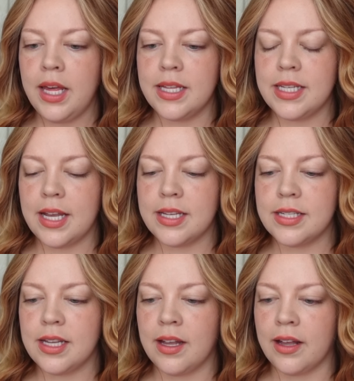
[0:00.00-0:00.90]
It
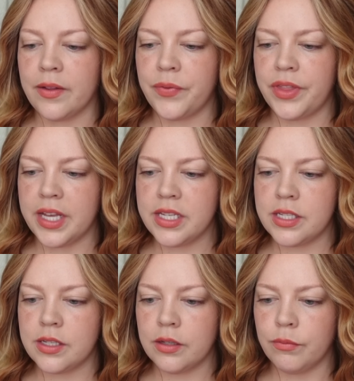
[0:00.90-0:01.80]
says uh,
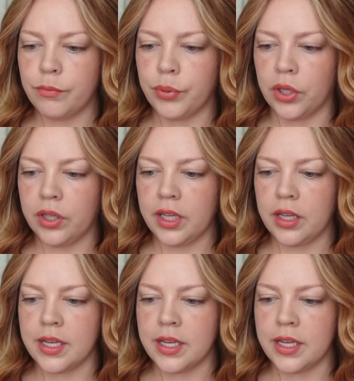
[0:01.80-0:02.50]
this book